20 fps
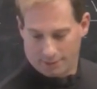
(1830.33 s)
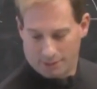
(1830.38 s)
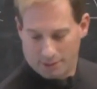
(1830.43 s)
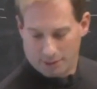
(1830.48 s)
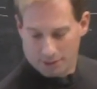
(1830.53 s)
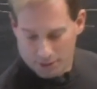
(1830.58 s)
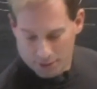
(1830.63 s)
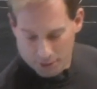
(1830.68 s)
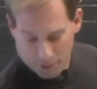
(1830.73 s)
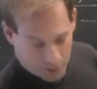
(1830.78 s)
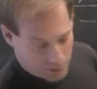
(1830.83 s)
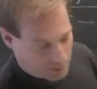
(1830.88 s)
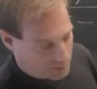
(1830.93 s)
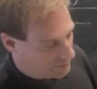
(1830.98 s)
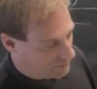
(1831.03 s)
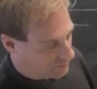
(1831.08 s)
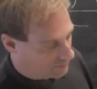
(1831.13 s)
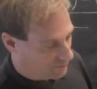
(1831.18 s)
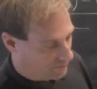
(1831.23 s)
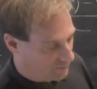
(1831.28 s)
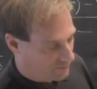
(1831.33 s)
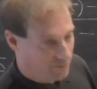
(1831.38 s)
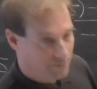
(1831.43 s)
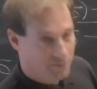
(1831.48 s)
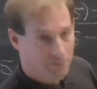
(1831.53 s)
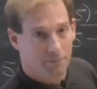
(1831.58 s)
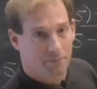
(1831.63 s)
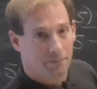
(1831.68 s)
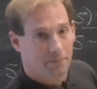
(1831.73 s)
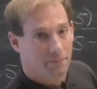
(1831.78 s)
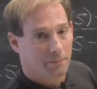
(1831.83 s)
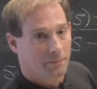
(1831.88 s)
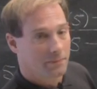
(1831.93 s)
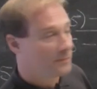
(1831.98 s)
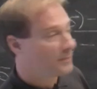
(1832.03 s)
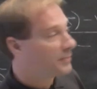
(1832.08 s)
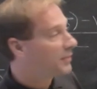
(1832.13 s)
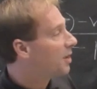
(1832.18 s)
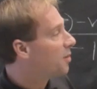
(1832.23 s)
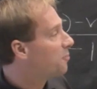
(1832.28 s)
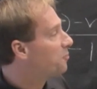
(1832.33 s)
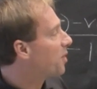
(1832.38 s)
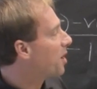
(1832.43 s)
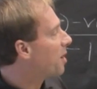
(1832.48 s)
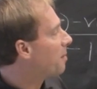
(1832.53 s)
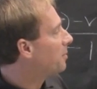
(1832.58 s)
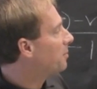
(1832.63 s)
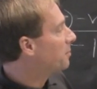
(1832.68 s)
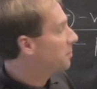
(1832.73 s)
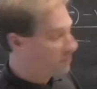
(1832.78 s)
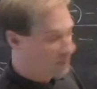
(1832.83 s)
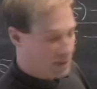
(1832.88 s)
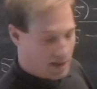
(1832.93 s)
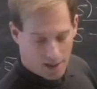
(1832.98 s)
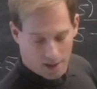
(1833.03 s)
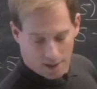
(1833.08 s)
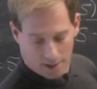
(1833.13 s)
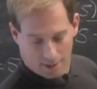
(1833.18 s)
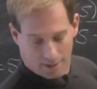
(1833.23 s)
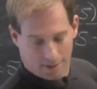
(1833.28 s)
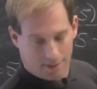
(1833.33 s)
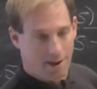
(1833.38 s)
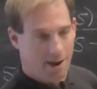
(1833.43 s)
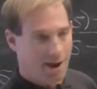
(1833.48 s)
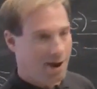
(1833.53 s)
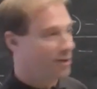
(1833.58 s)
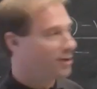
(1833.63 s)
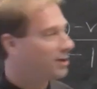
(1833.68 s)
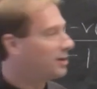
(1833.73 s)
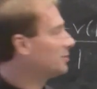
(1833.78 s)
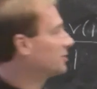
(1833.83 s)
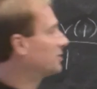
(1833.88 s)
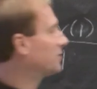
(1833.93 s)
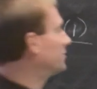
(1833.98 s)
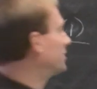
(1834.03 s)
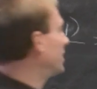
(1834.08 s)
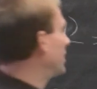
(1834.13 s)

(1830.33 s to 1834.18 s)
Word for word: to do a problem about areas of